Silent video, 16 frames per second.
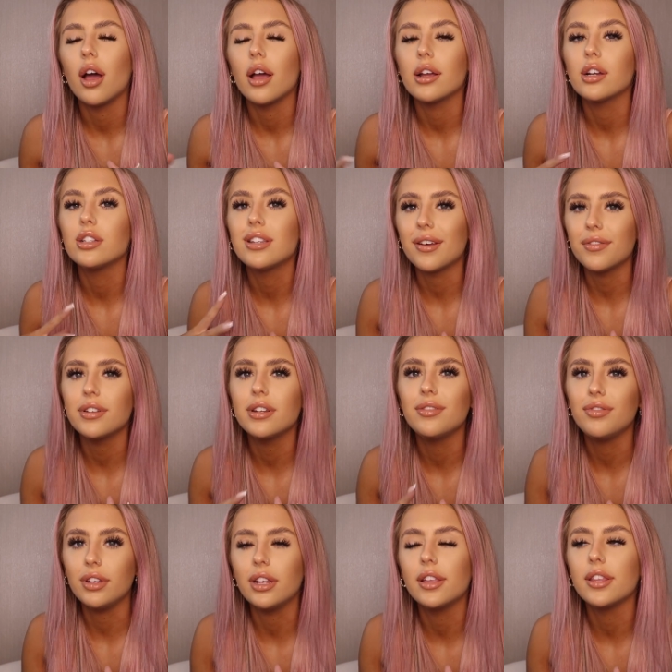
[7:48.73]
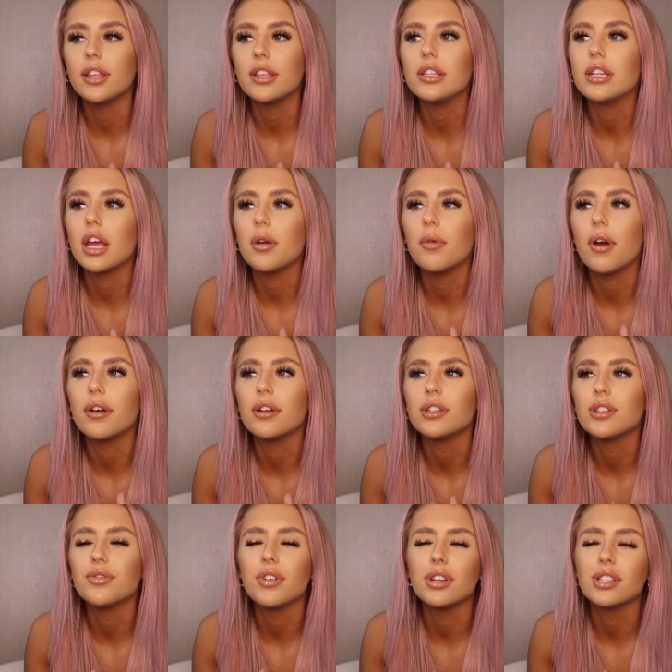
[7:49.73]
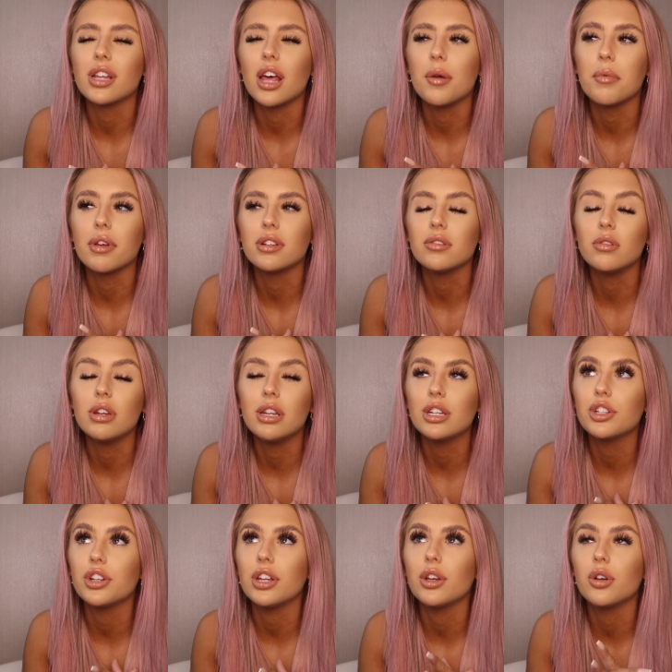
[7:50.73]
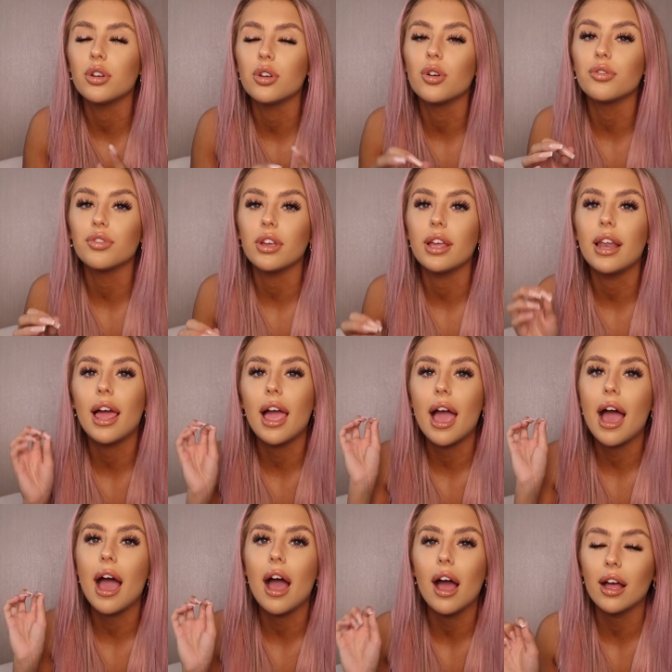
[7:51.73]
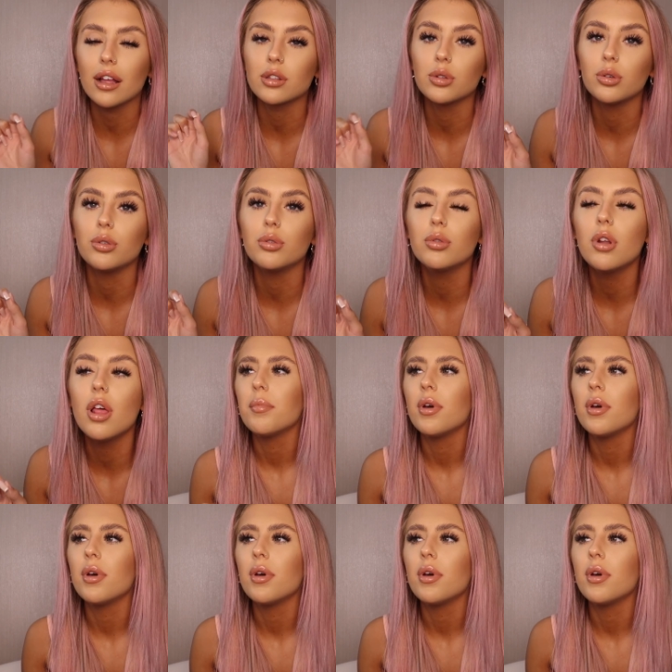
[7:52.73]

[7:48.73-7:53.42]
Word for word: I could definitely feel it the other day, whereas the first time I literally could not feel it at all.